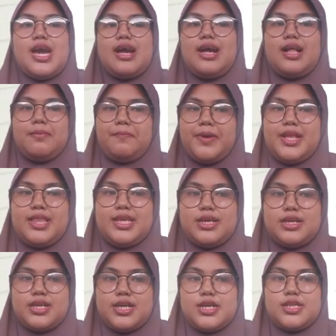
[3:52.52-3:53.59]
helping
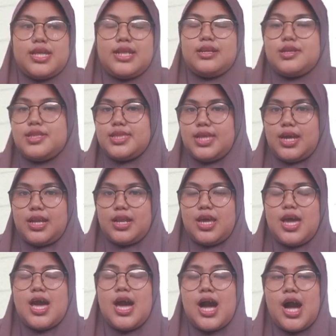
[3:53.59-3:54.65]
learners understand
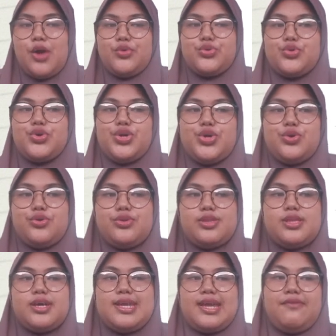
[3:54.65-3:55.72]
how to use
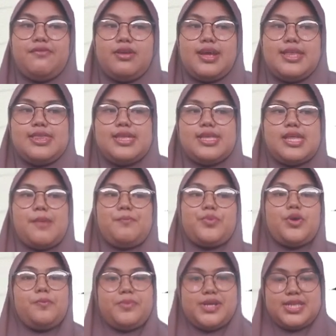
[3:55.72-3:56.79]
references
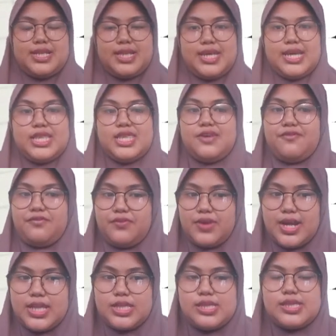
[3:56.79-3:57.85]
appropriately in
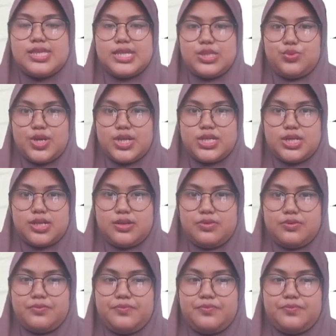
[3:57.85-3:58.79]
different situations,